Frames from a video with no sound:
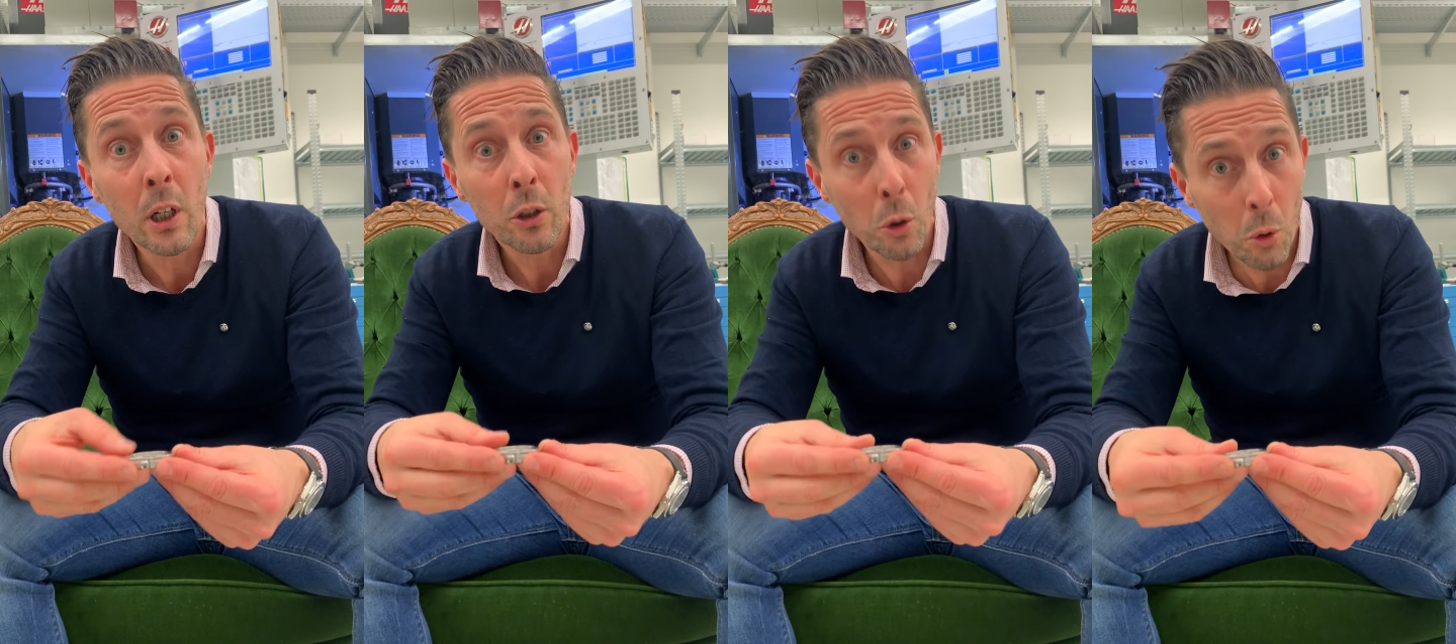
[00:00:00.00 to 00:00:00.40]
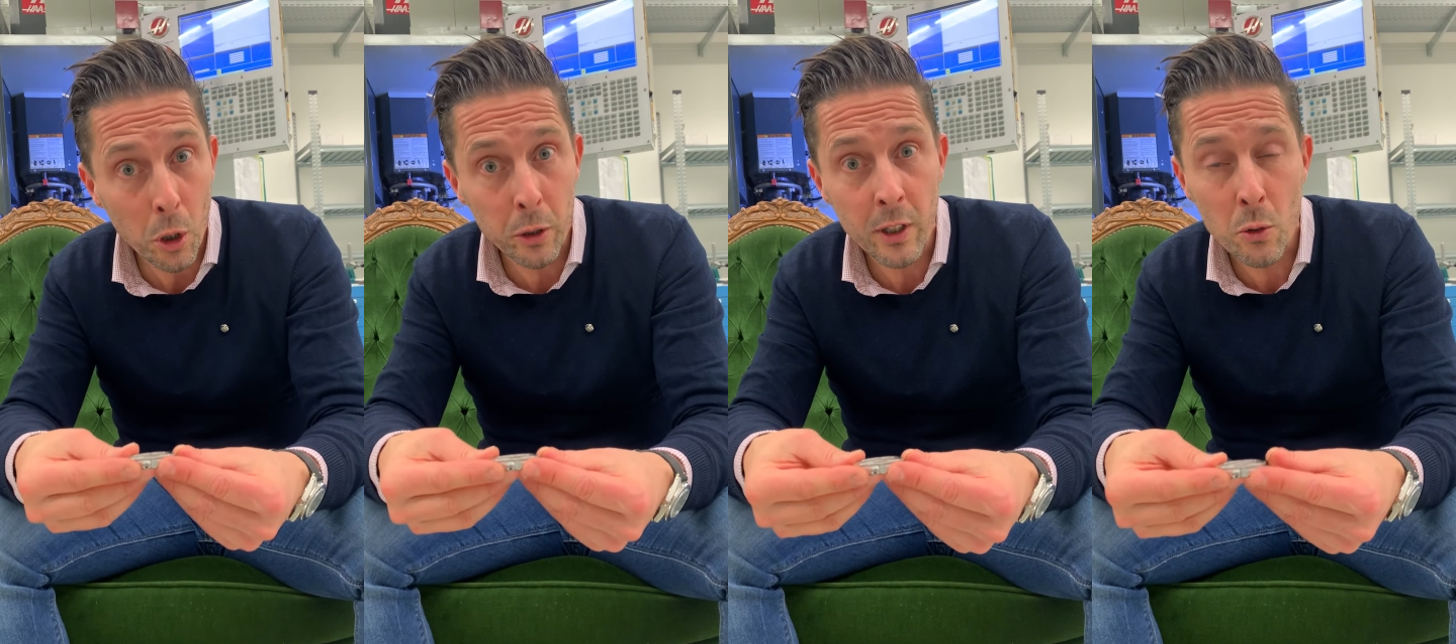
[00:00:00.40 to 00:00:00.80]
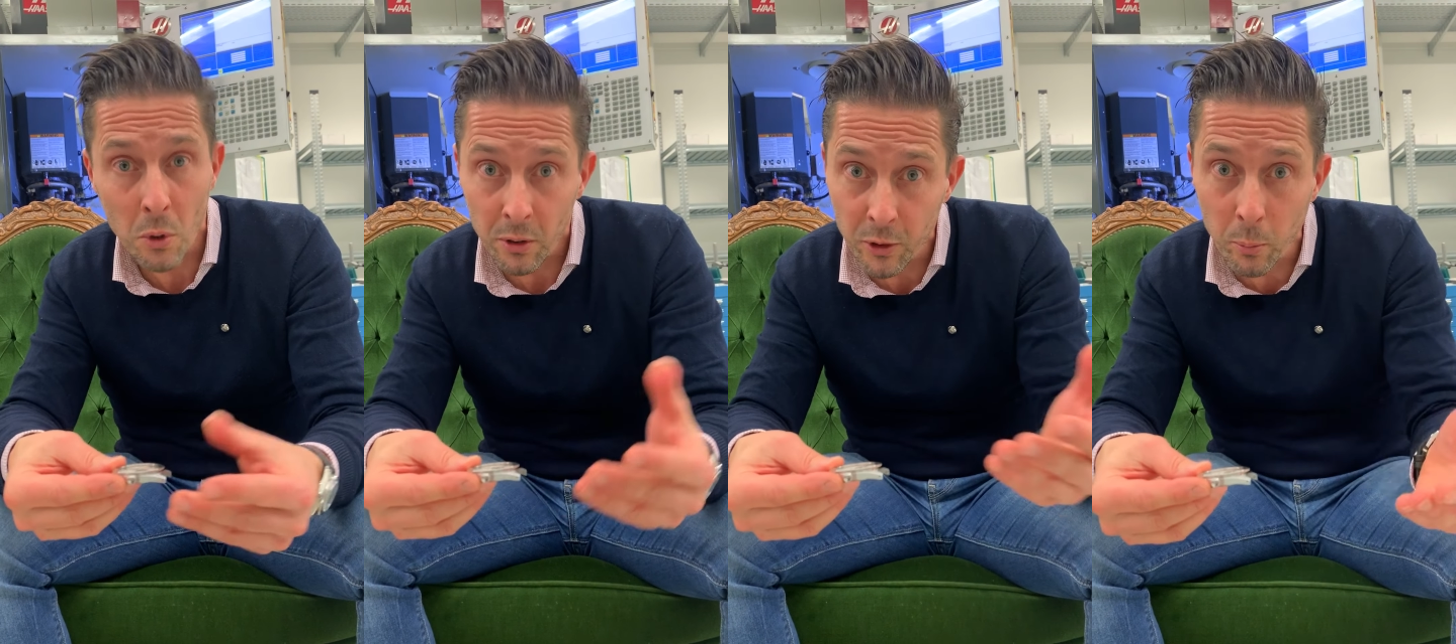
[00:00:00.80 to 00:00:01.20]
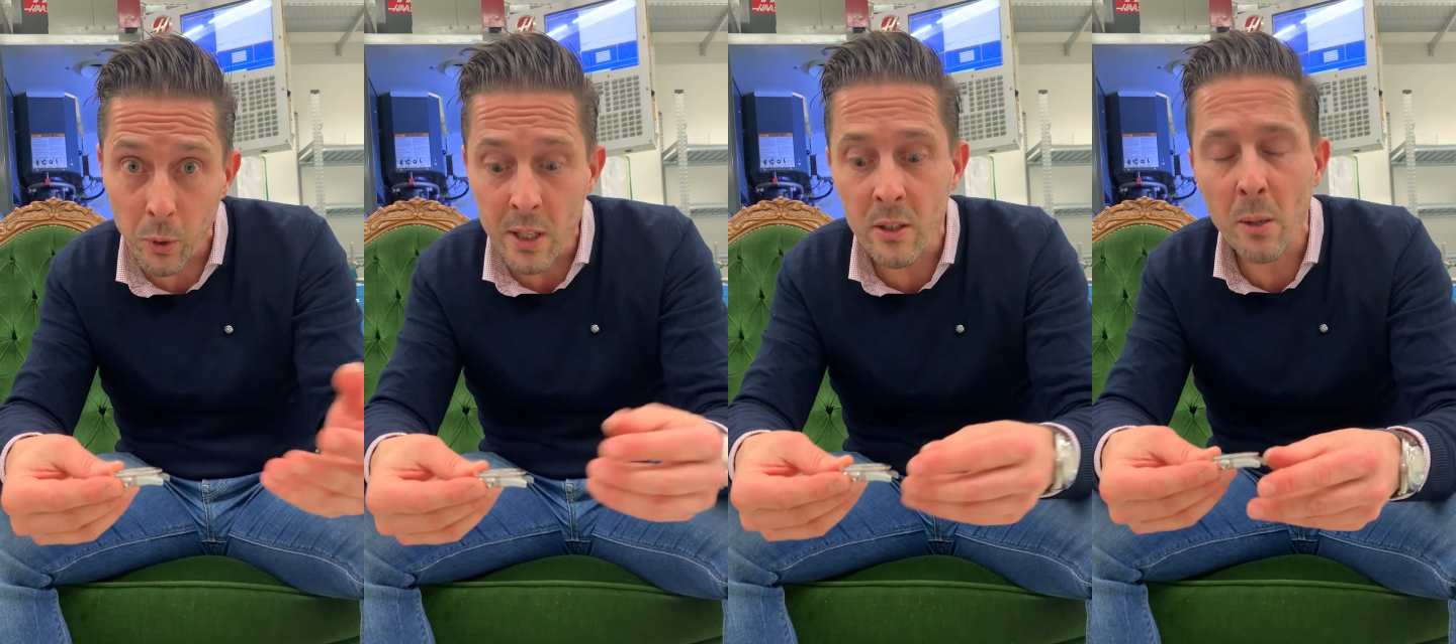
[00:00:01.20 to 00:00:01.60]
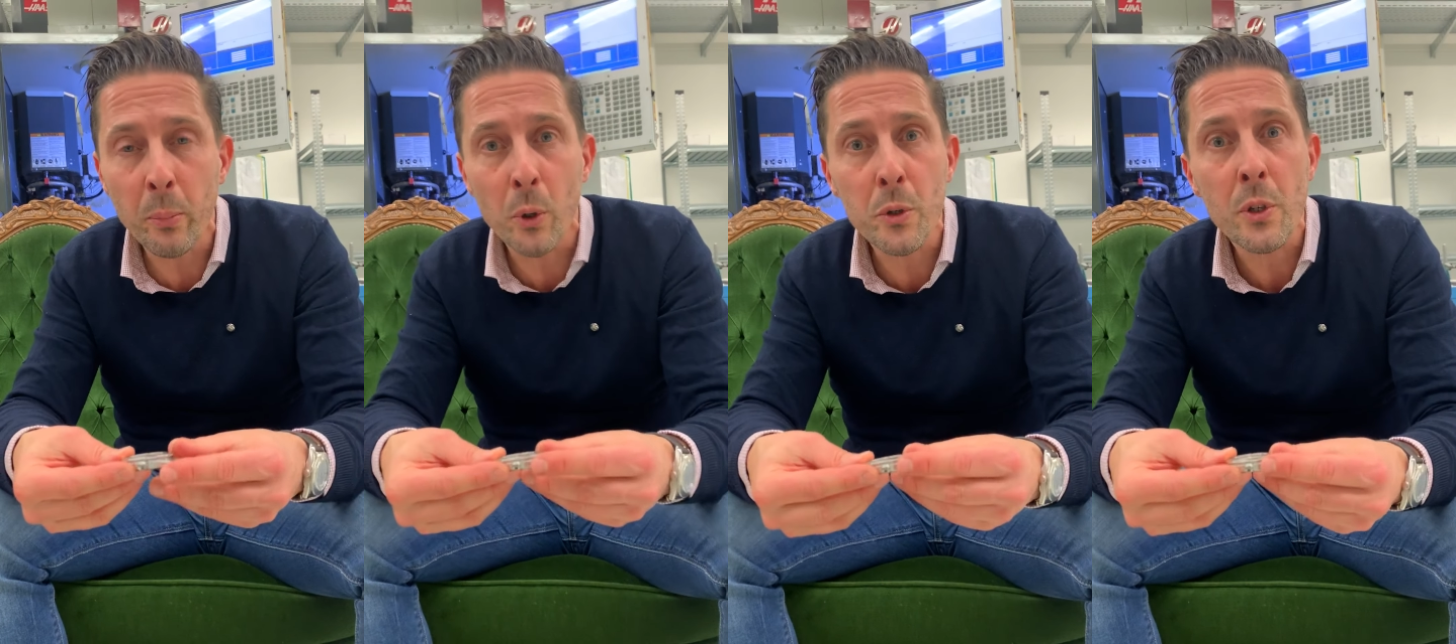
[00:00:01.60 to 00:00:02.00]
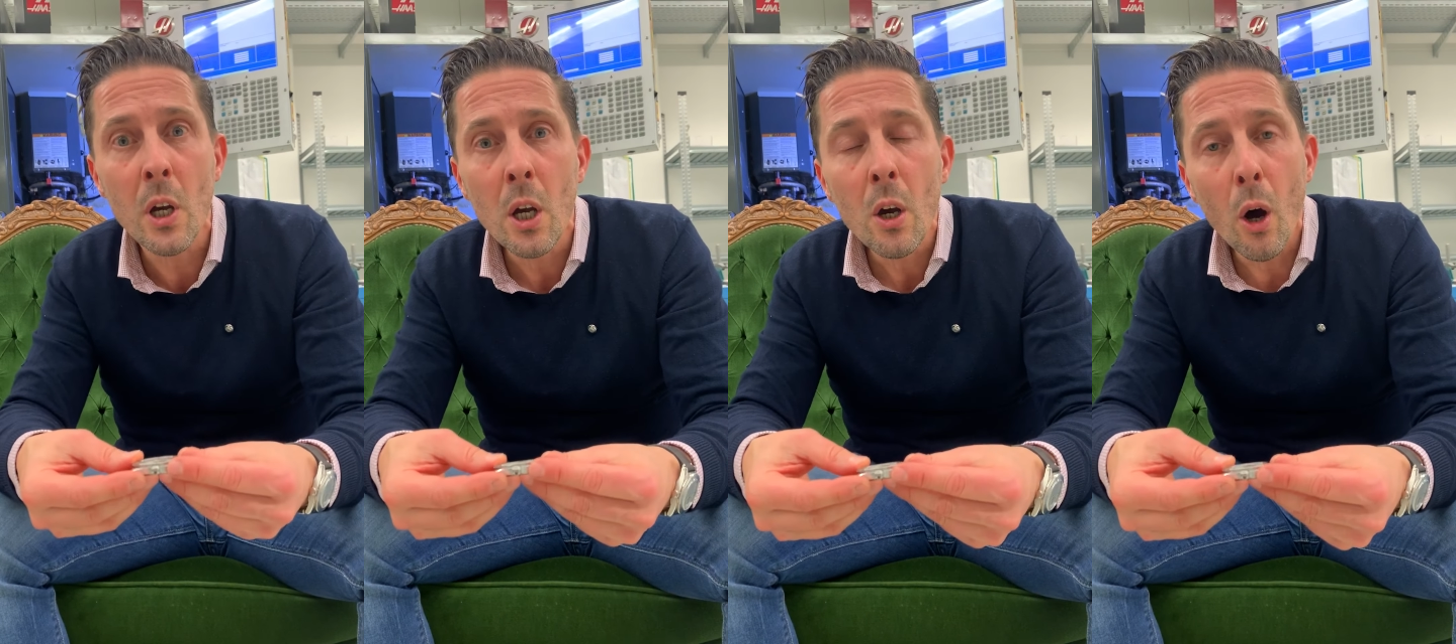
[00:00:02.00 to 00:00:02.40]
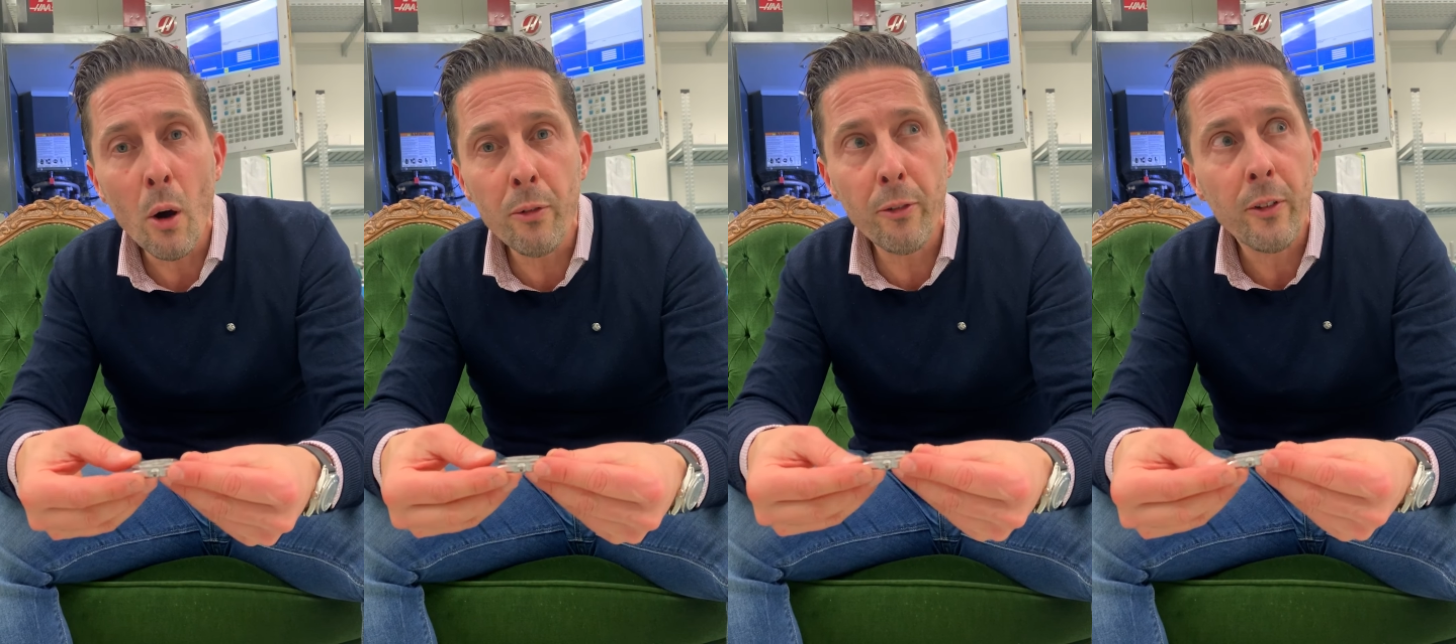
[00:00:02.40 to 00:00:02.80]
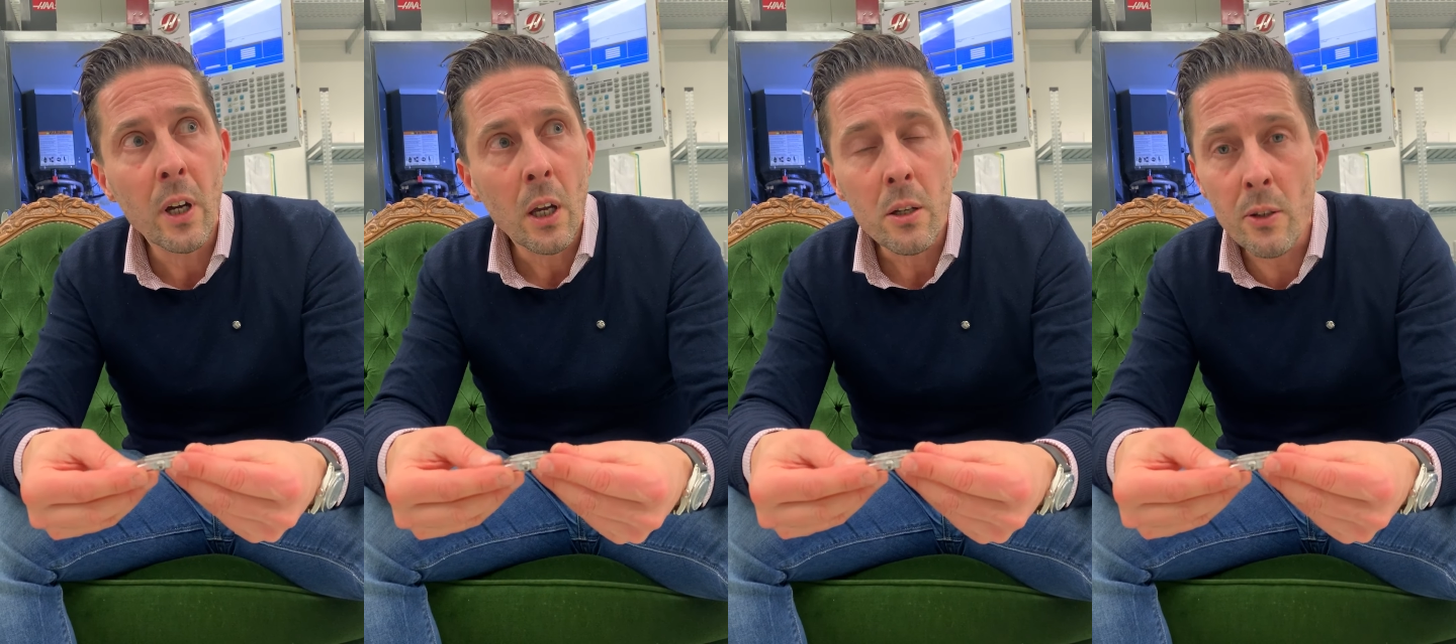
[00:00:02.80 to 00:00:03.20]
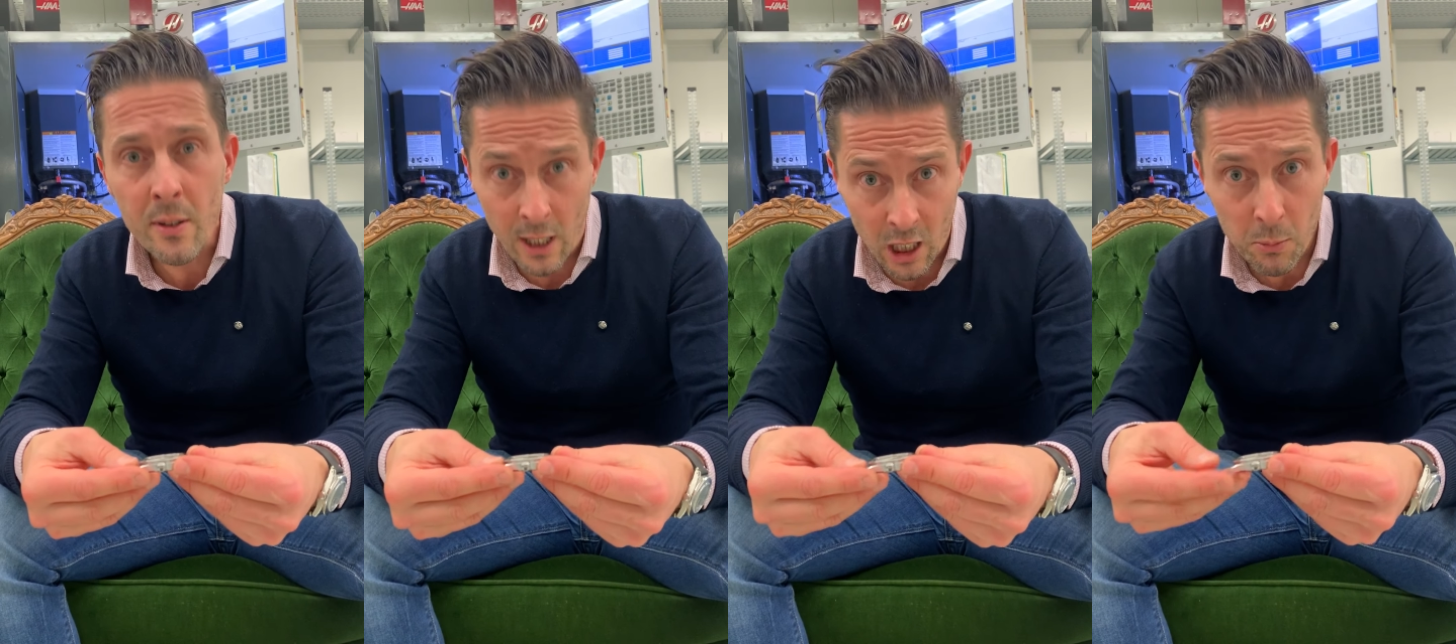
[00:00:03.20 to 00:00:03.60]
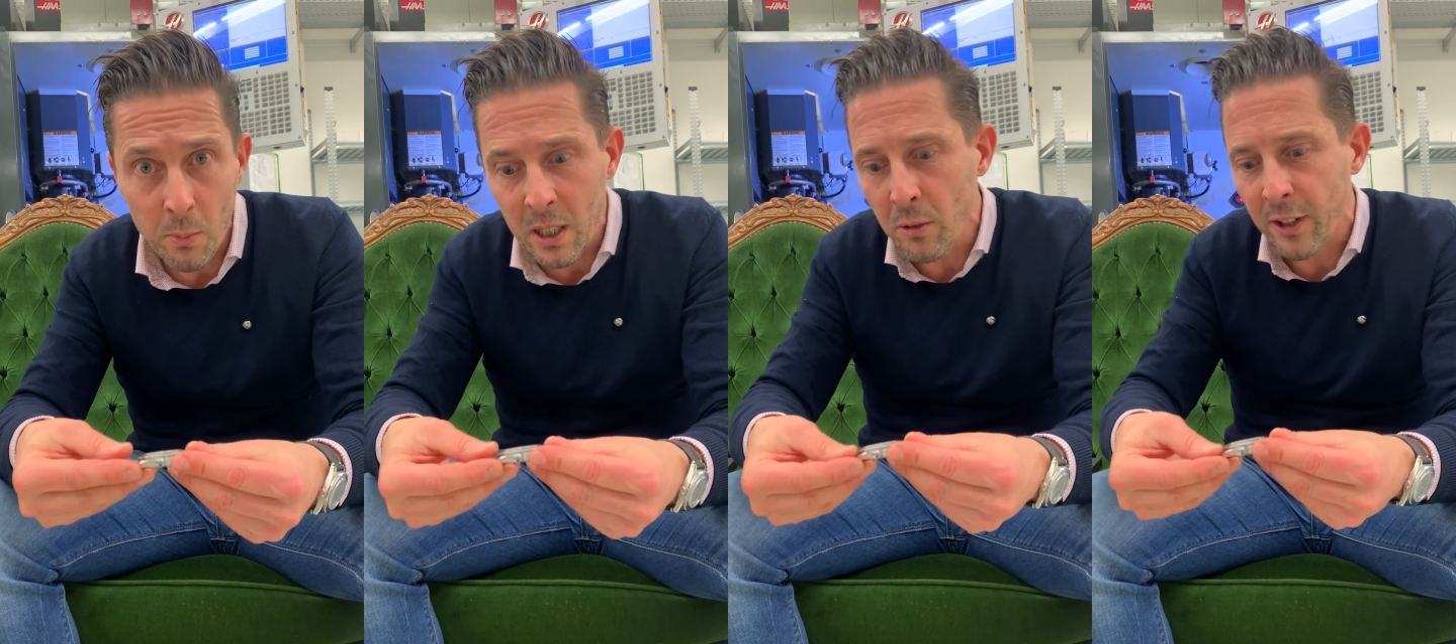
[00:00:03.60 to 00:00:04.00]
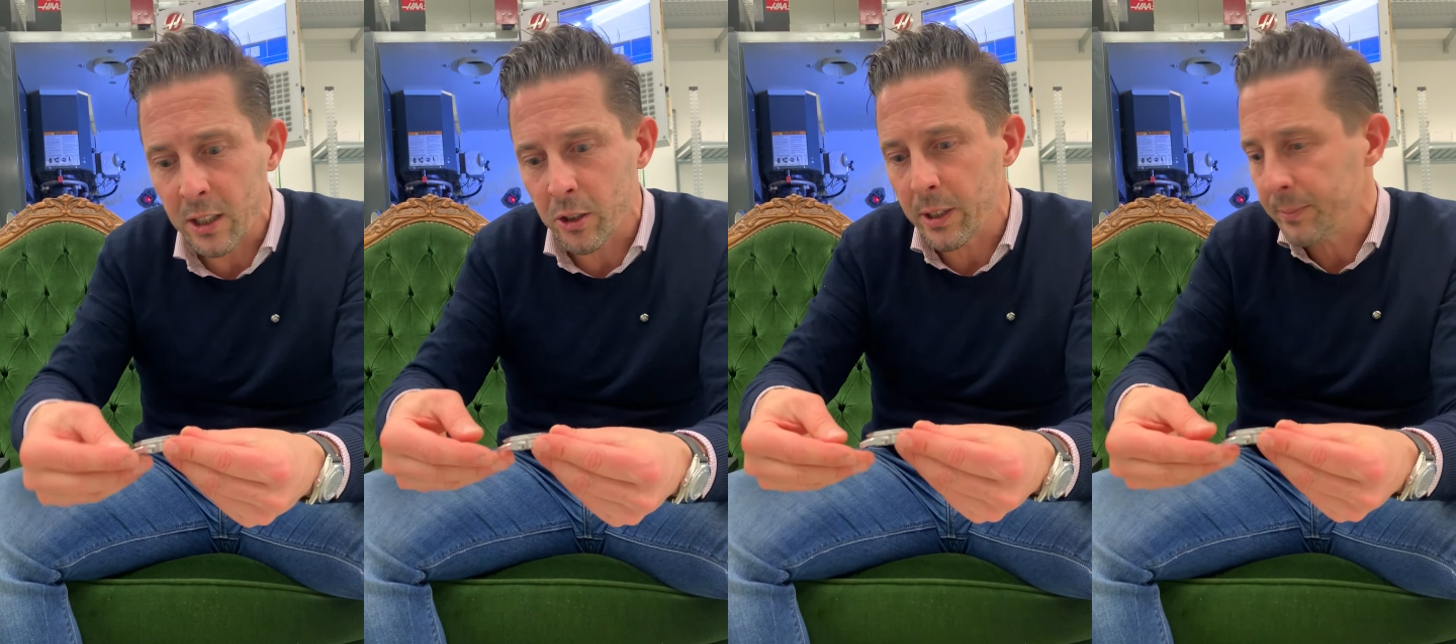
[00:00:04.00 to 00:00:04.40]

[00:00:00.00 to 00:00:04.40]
the world. It's one of the principles of sustainable manufacturing.